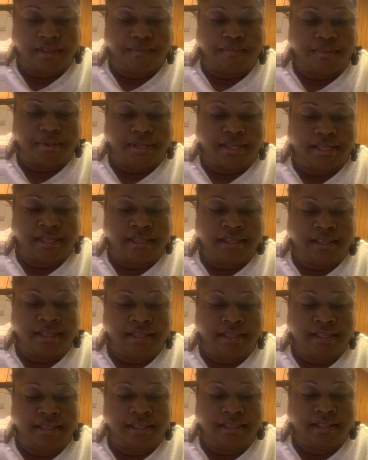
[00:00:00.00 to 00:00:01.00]
But
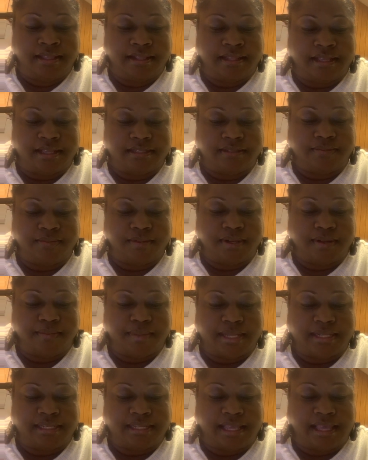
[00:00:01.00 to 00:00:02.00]
that's one of
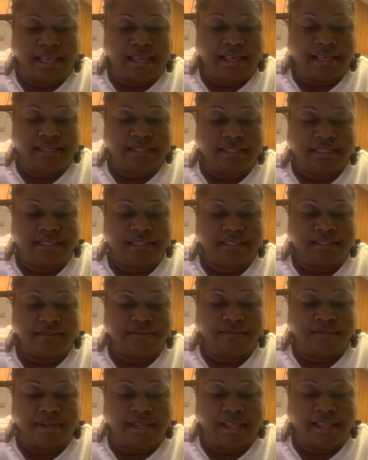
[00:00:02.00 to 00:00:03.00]
my tasks
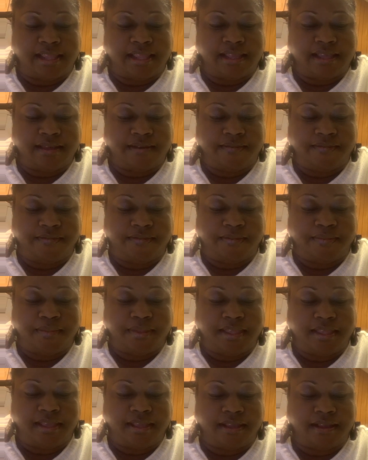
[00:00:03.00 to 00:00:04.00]
when I hang up from
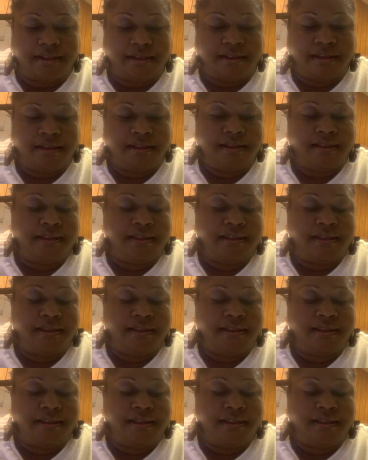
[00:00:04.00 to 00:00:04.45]
here,